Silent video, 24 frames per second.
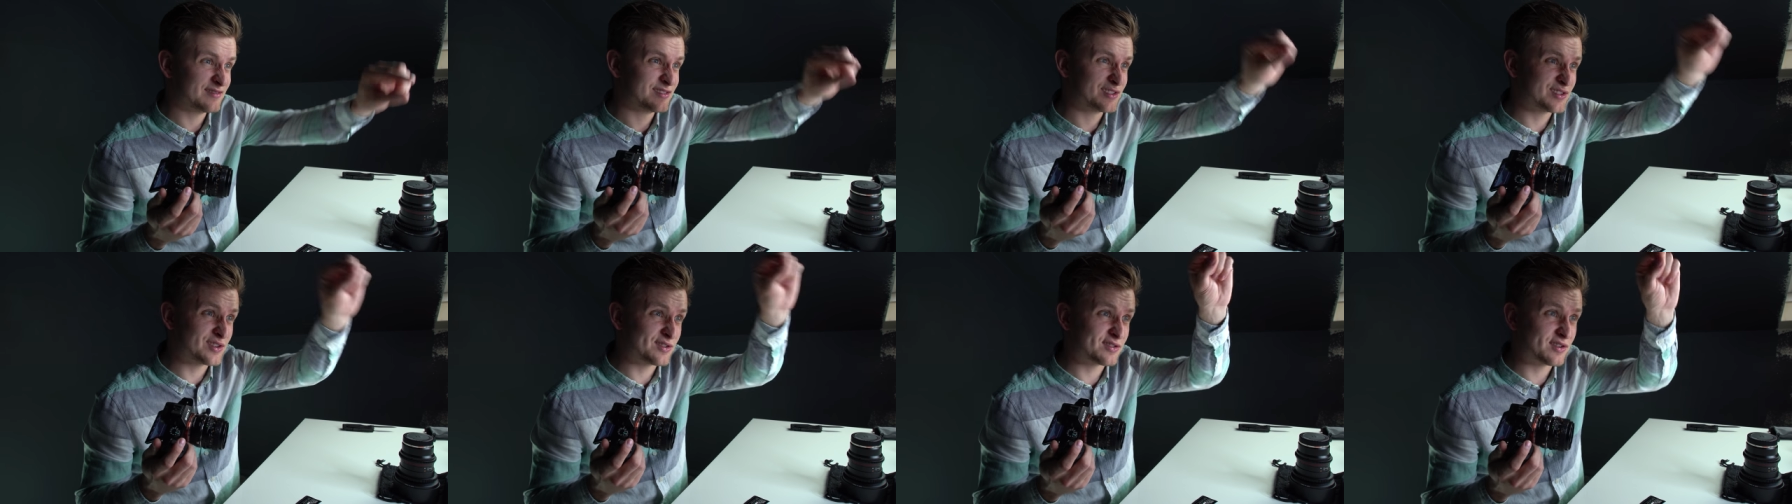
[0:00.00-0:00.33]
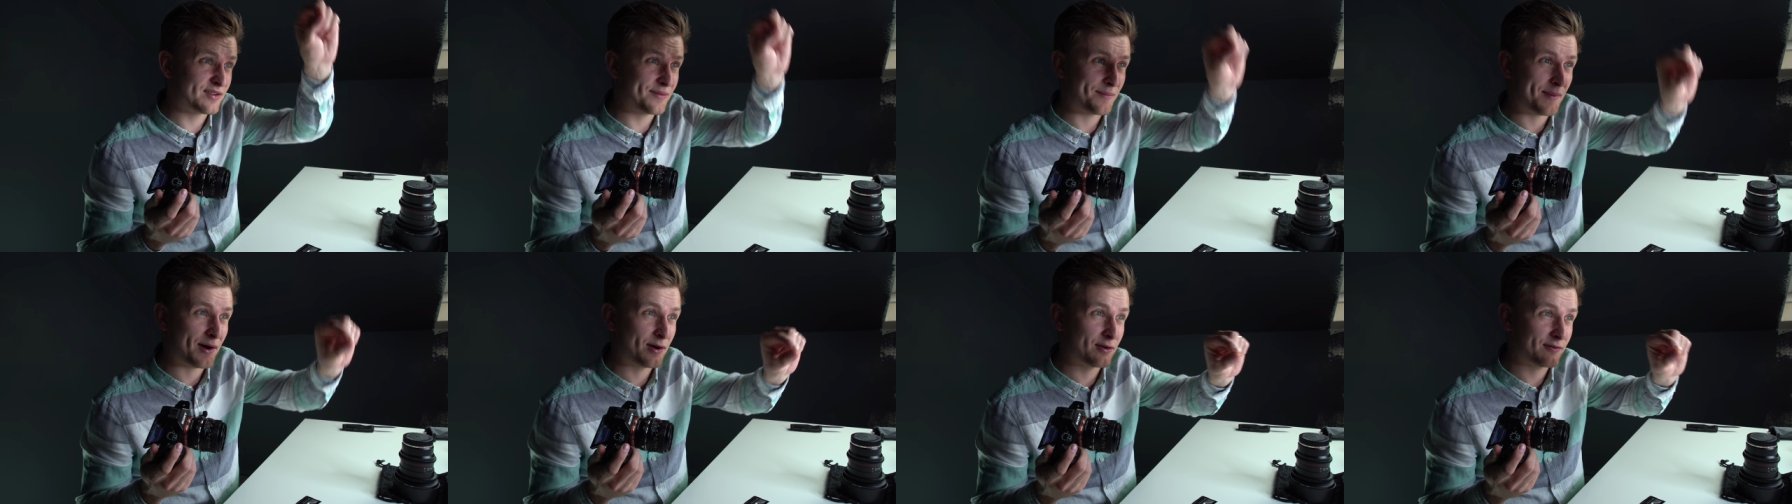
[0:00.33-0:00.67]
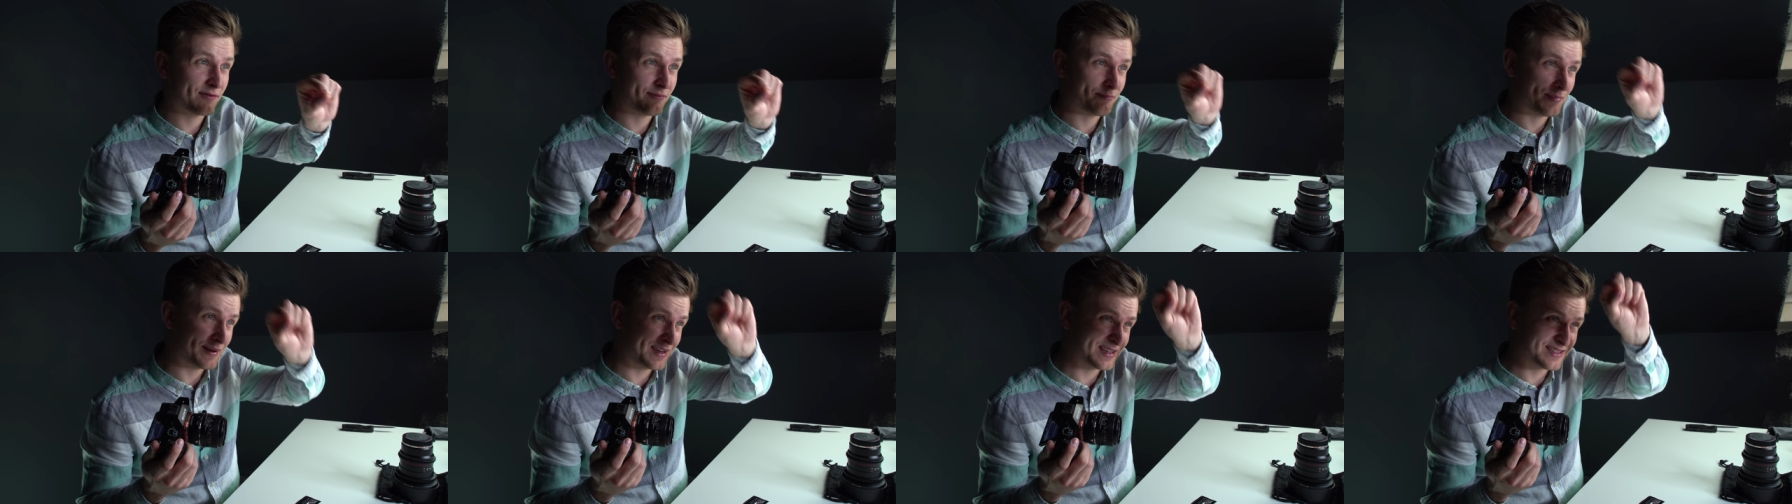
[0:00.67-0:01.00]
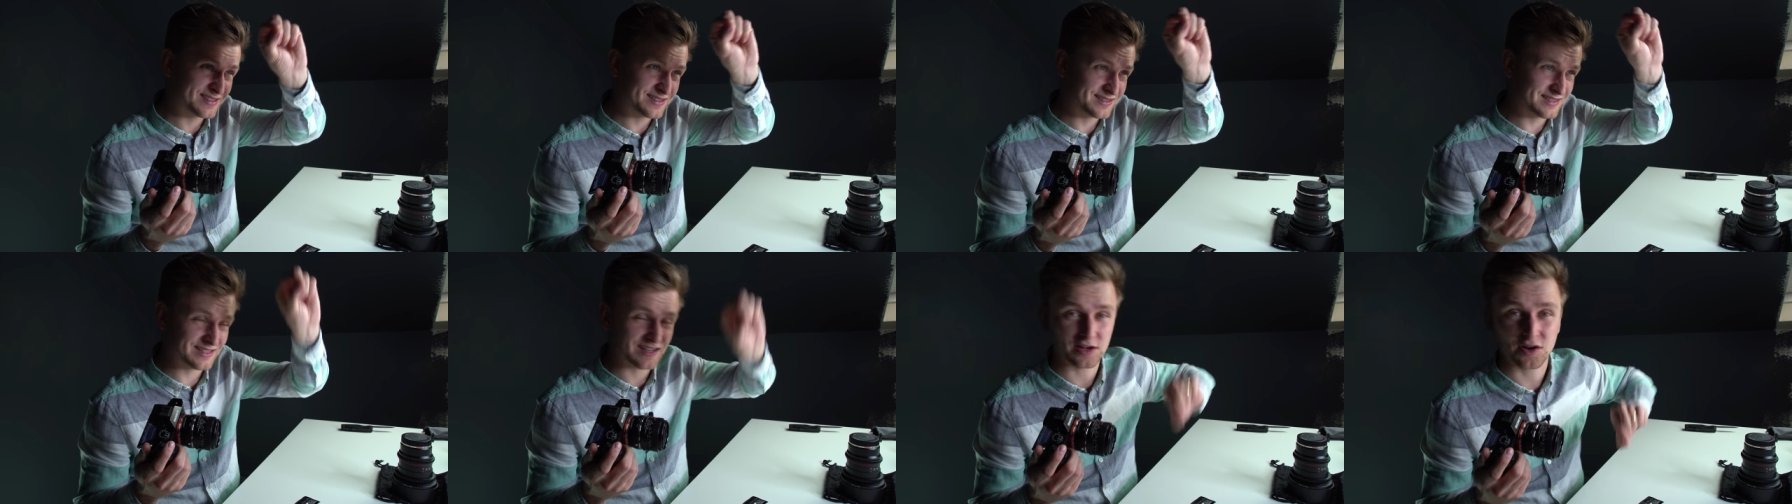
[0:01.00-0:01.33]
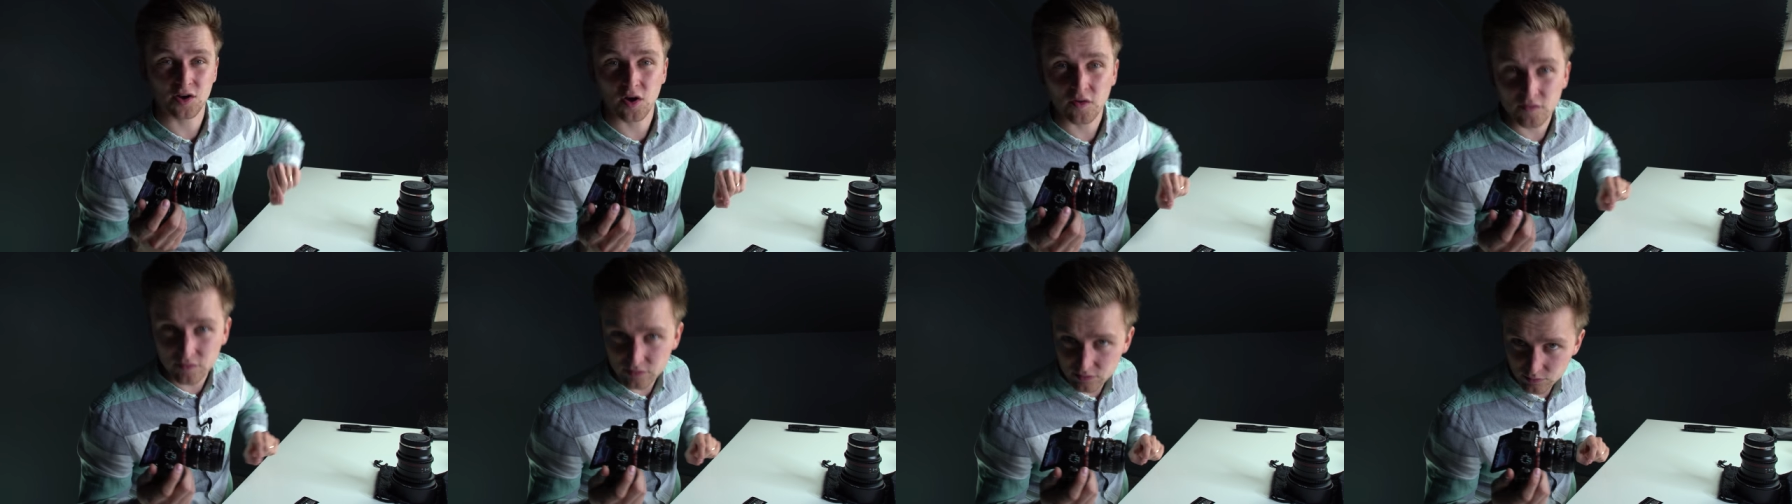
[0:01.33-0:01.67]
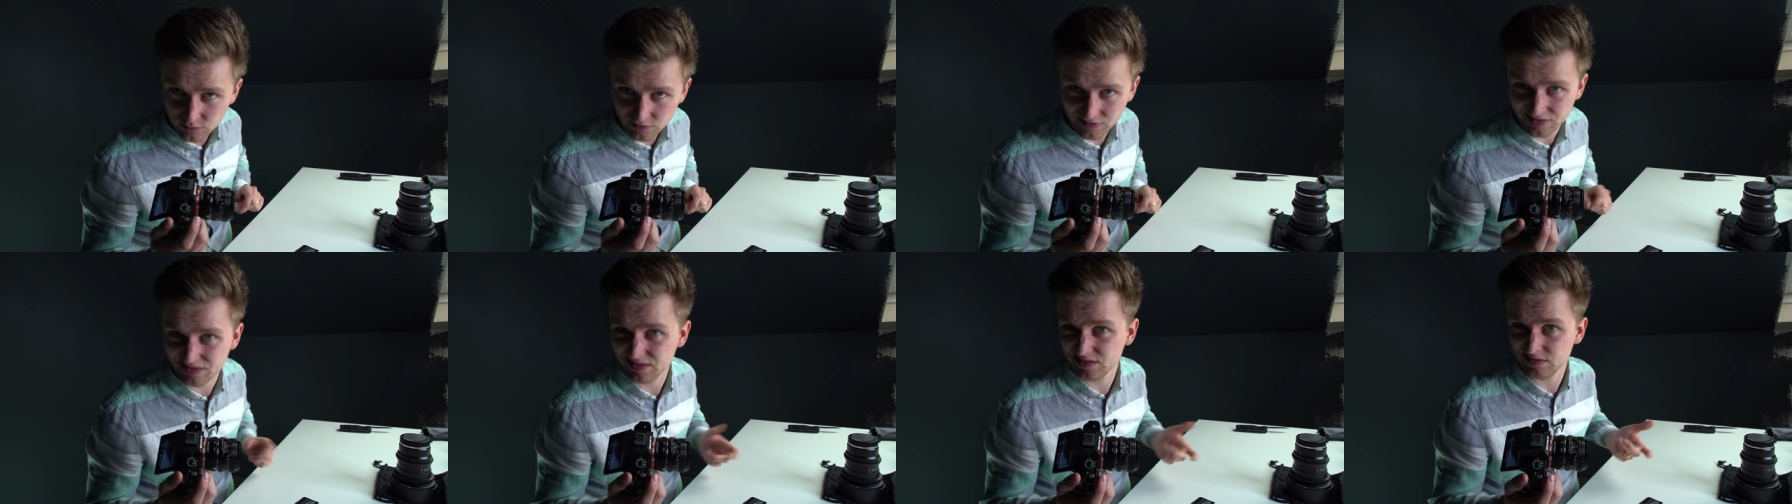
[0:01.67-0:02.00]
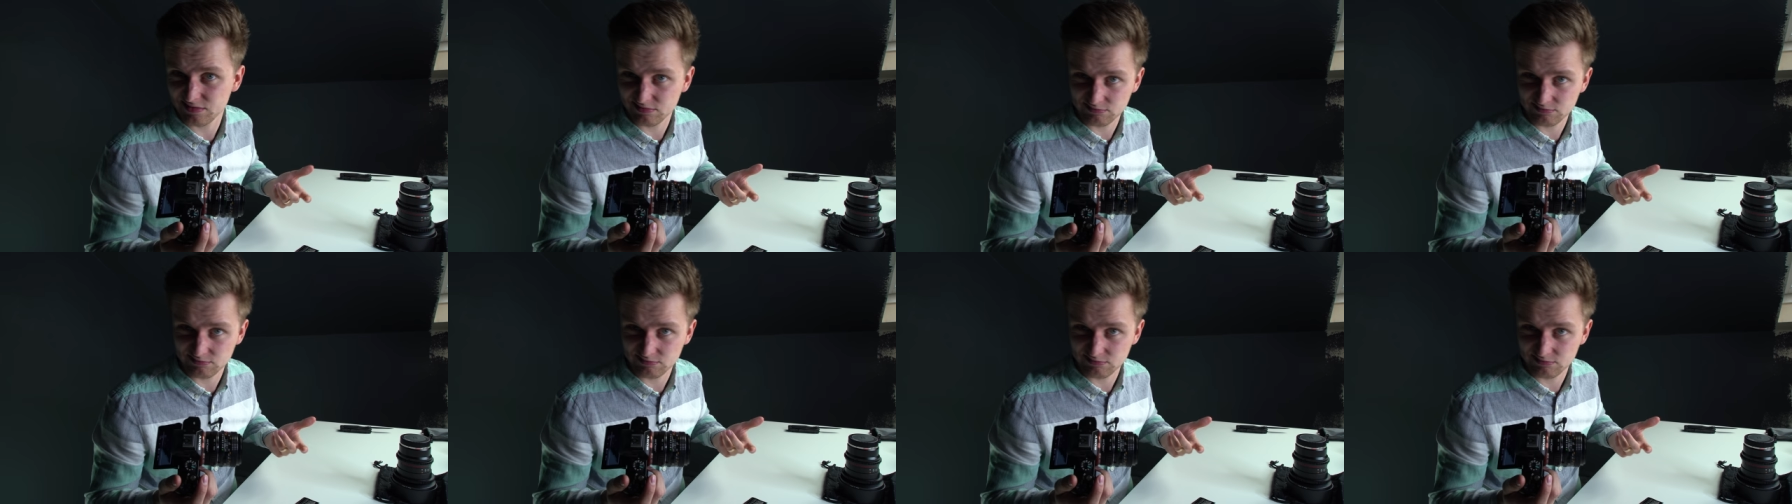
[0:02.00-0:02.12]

a certain amount of pixels are covered with